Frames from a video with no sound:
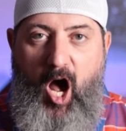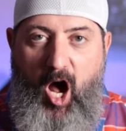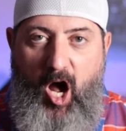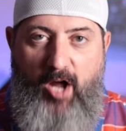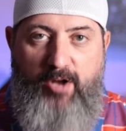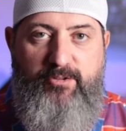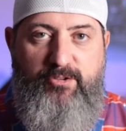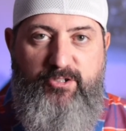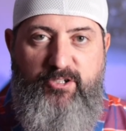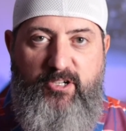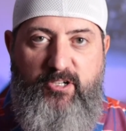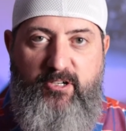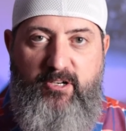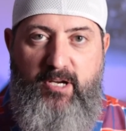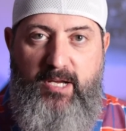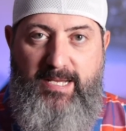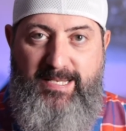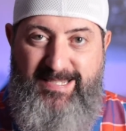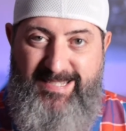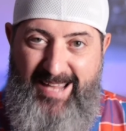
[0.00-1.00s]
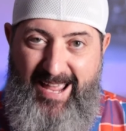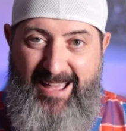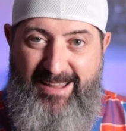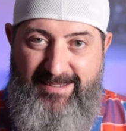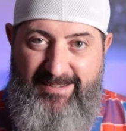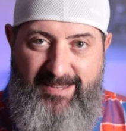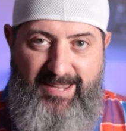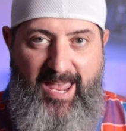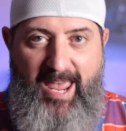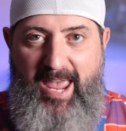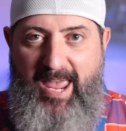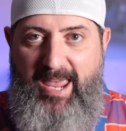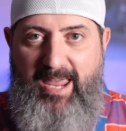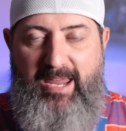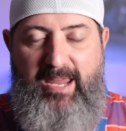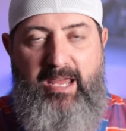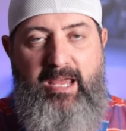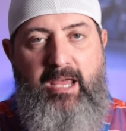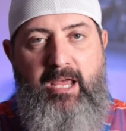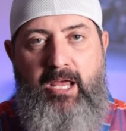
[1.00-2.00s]
under
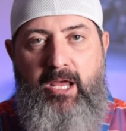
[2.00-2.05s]
10K.